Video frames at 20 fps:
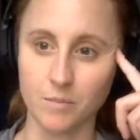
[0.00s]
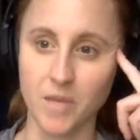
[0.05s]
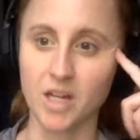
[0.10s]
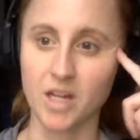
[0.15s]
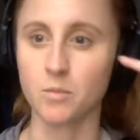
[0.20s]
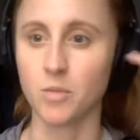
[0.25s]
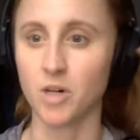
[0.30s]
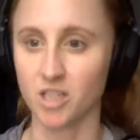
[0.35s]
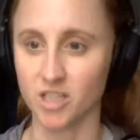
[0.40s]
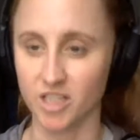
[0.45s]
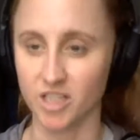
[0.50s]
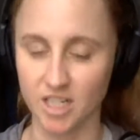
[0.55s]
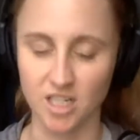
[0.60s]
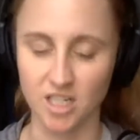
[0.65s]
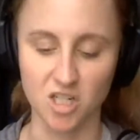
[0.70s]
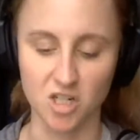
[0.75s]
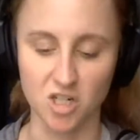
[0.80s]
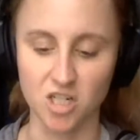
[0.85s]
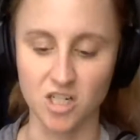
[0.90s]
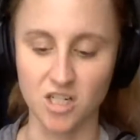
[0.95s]
metabolic
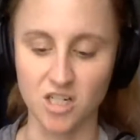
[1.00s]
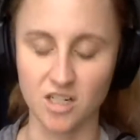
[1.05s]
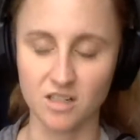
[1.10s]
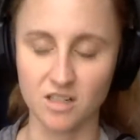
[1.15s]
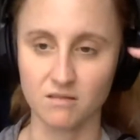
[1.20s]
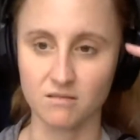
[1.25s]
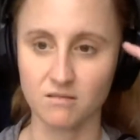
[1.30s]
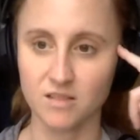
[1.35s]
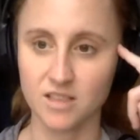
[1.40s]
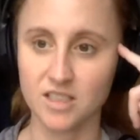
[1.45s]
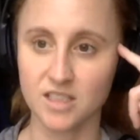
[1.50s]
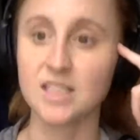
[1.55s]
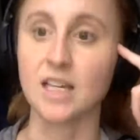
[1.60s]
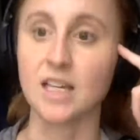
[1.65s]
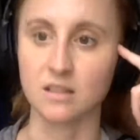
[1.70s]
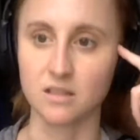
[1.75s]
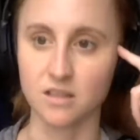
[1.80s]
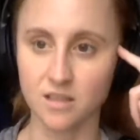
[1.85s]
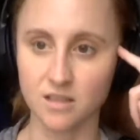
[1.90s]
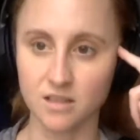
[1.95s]
conditioning
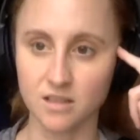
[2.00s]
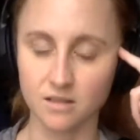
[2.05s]
sense.